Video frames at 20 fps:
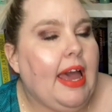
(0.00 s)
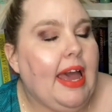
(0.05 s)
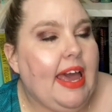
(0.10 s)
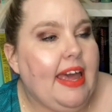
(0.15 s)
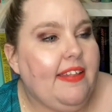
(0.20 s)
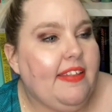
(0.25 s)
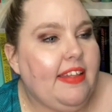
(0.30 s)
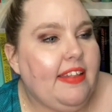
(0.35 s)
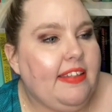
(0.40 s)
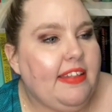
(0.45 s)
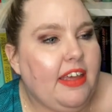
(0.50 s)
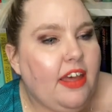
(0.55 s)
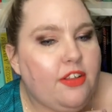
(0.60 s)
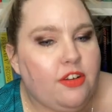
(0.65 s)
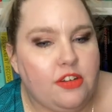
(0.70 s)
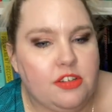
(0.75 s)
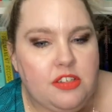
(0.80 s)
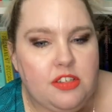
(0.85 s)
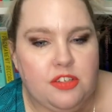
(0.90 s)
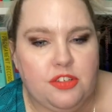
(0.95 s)
And then the
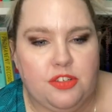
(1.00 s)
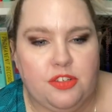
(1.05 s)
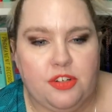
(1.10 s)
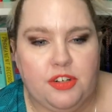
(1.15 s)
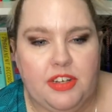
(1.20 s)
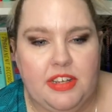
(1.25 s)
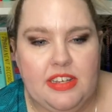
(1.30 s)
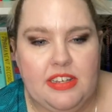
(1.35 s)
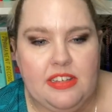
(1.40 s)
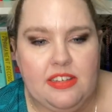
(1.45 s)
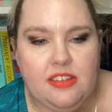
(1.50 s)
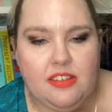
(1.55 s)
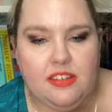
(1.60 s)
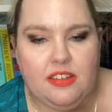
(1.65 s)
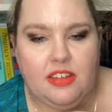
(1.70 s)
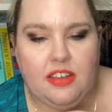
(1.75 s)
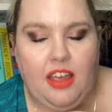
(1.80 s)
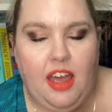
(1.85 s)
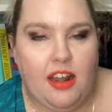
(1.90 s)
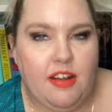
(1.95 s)
other sister
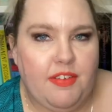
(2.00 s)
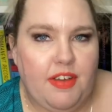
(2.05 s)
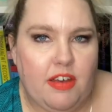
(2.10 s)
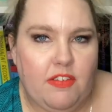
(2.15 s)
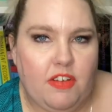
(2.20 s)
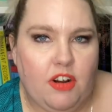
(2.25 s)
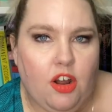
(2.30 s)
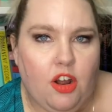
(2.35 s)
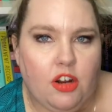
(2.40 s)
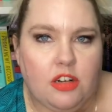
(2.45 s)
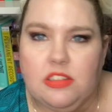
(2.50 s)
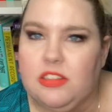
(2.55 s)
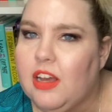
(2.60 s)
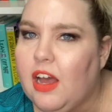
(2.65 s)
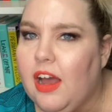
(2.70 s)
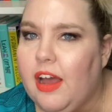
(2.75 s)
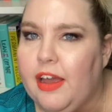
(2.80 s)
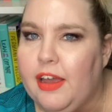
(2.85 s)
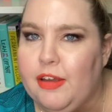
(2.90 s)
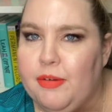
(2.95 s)
is kind of having a hard
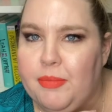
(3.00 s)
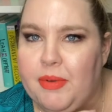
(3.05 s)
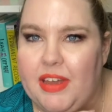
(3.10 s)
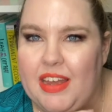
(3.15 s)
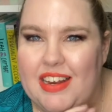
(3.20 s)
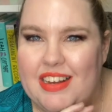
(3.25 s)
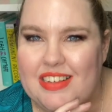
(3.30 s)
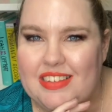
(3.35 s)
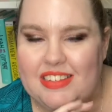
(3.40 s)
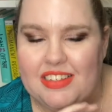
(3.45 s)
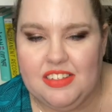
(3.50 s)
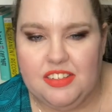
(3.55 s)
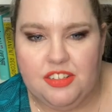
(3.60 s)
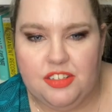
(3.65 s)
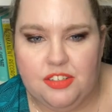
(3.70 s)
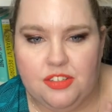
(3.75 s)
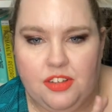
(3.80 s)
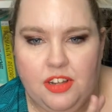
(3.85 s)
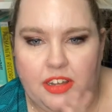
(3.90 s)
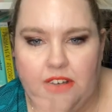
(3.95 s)
time and is
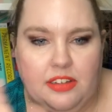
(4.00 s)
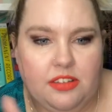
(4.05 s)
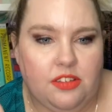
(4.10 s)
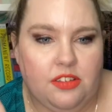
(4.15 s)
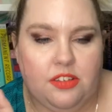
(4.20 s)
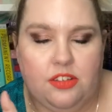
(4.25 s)
into like